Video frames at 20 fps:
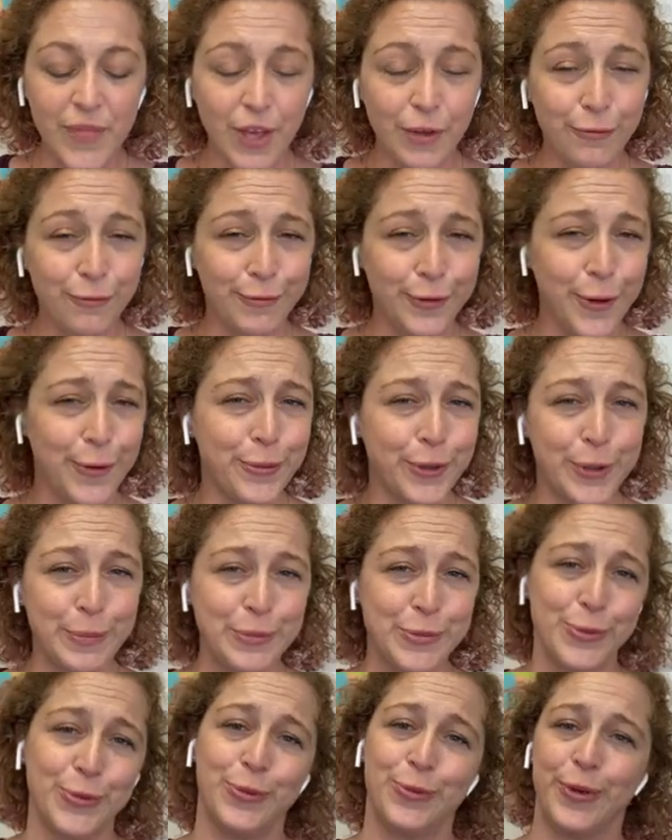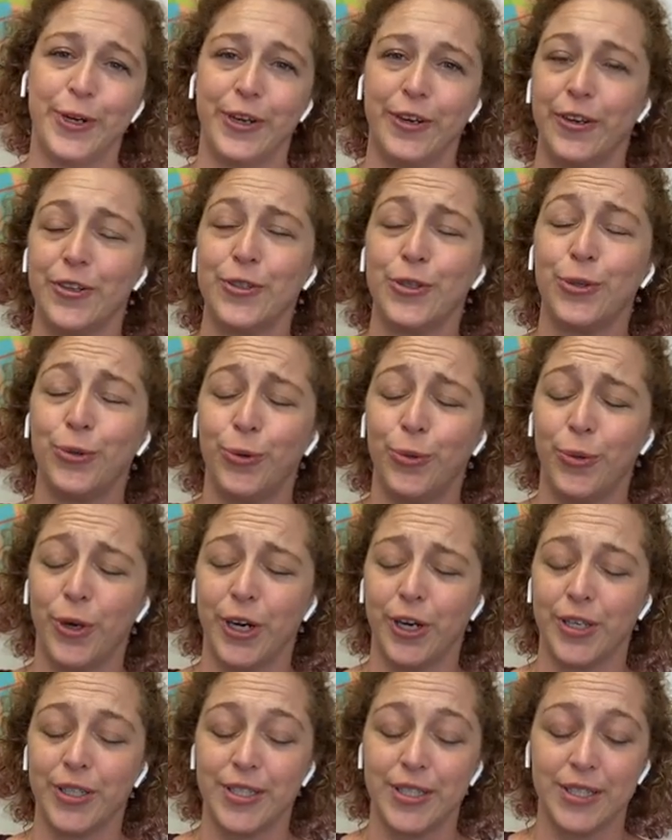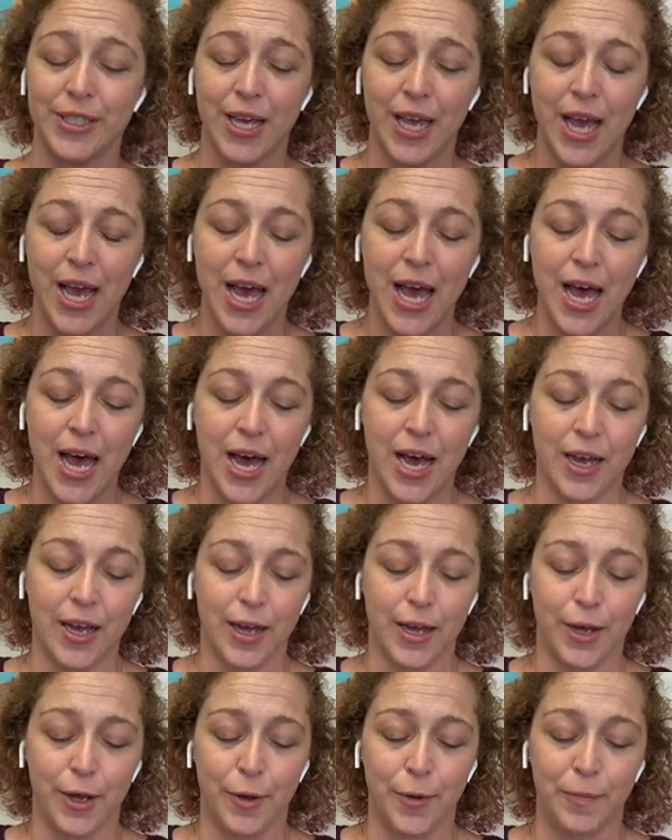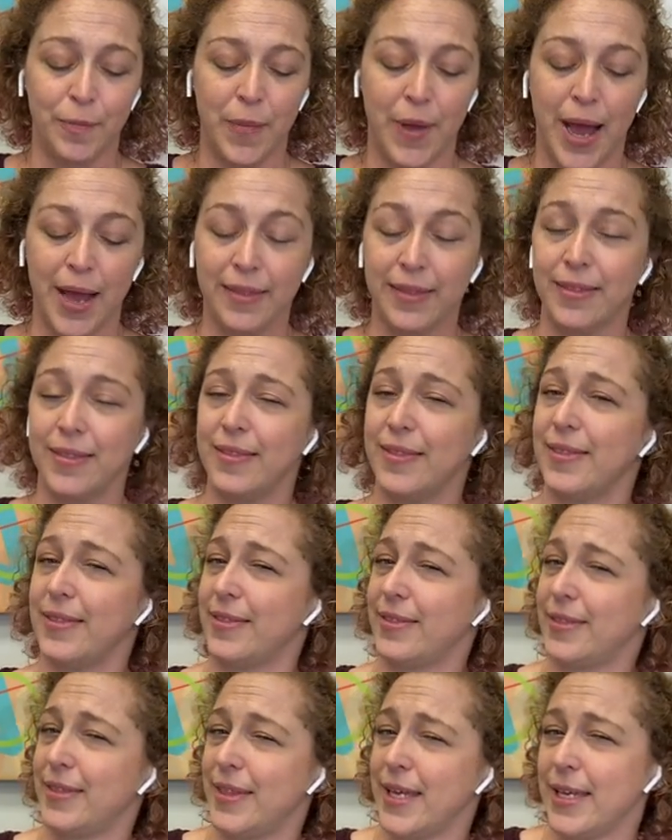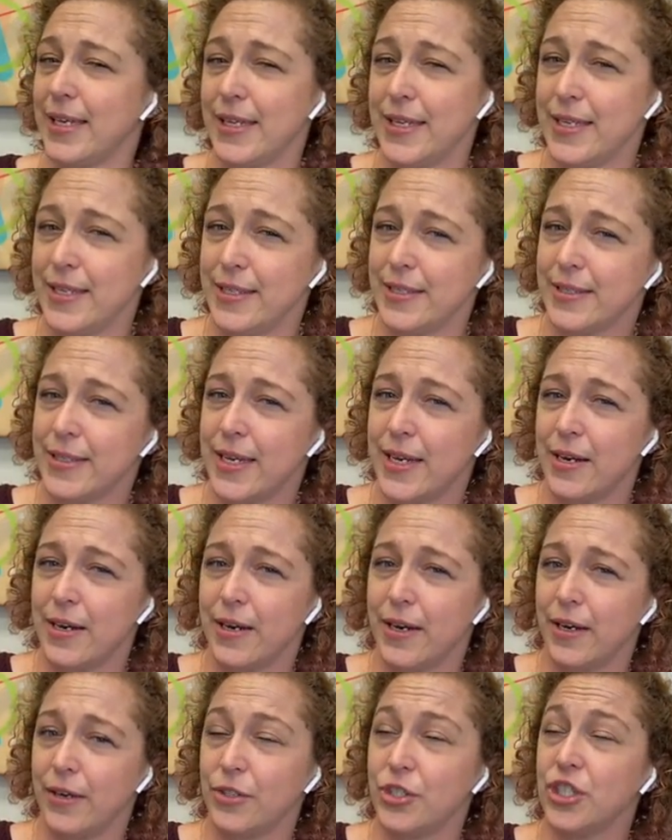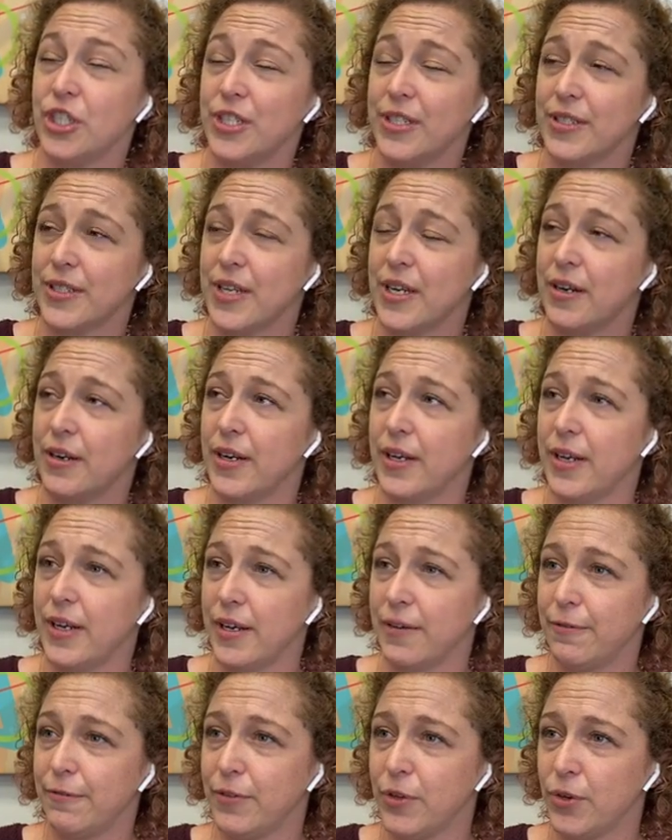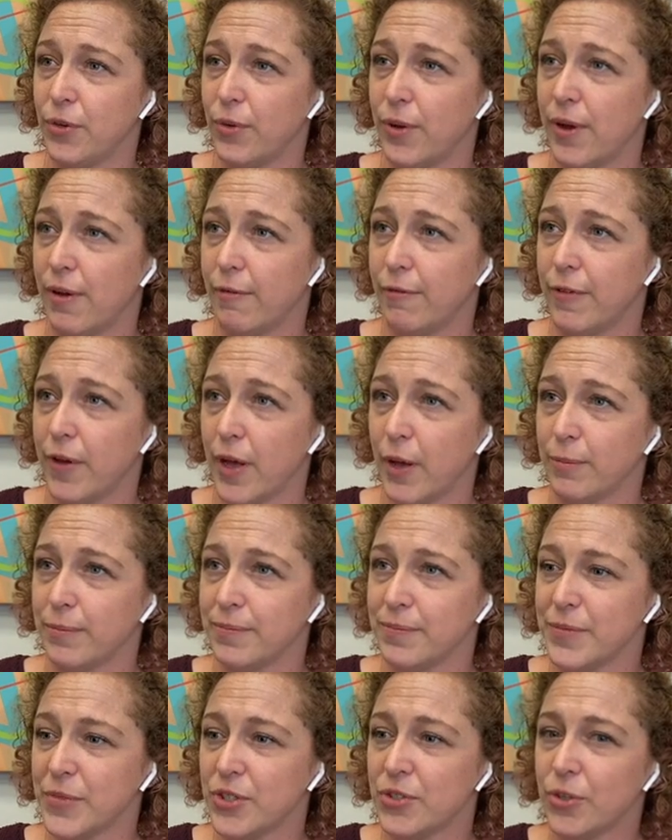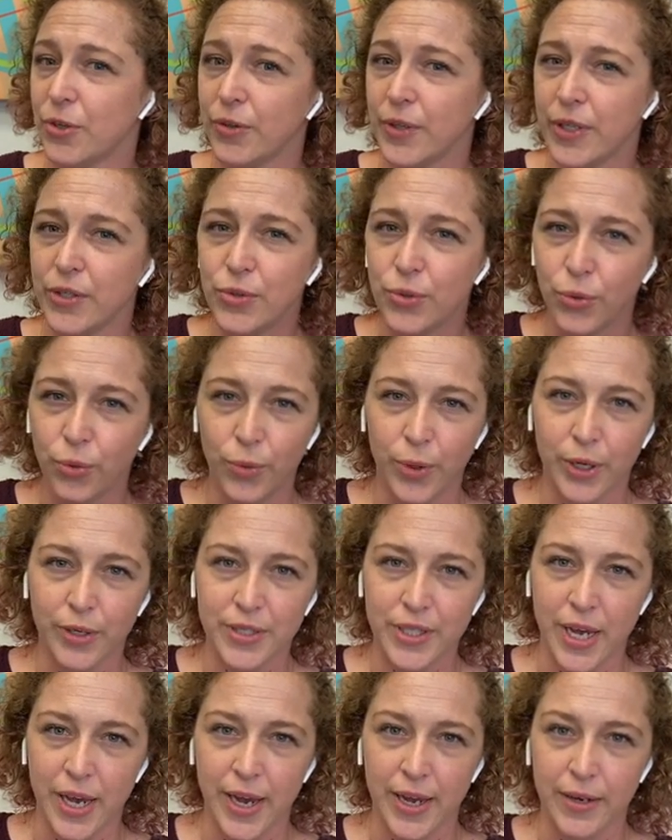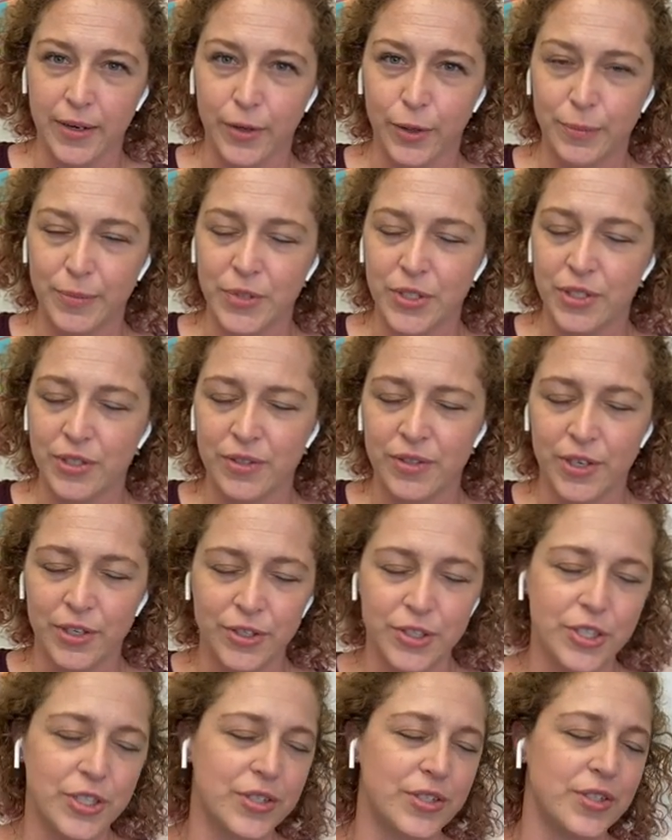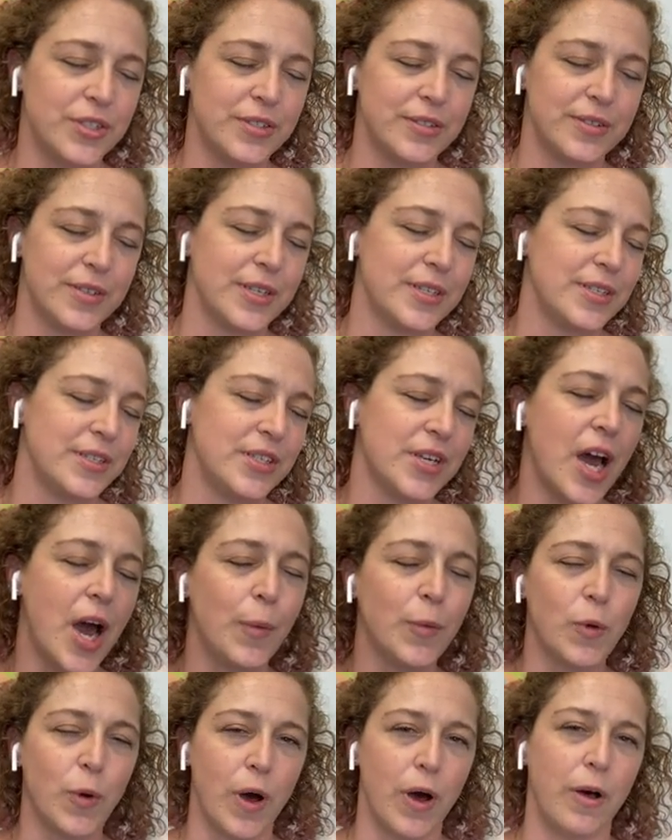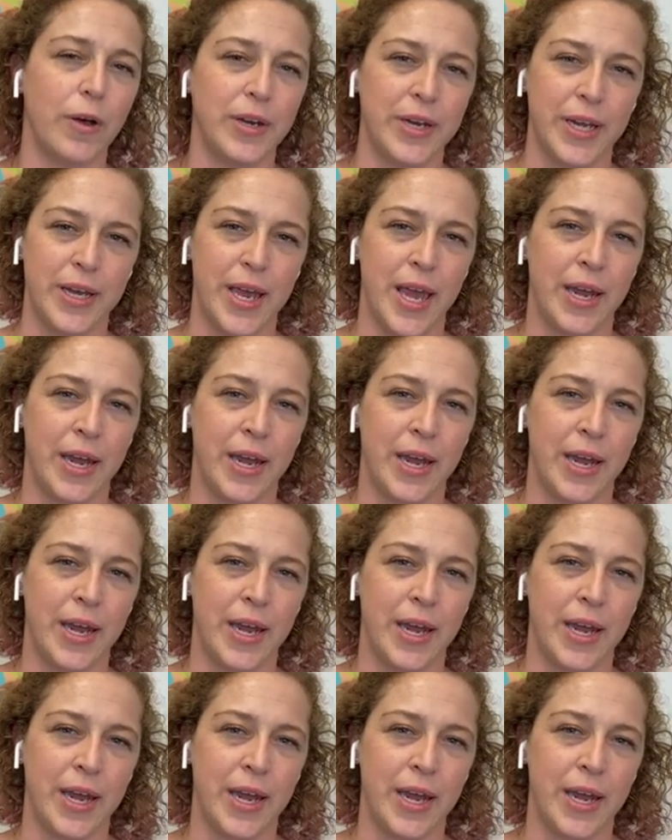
Toolworks. I think she is carrying a few of Sterling Toolworks items. They're just, it's top quality.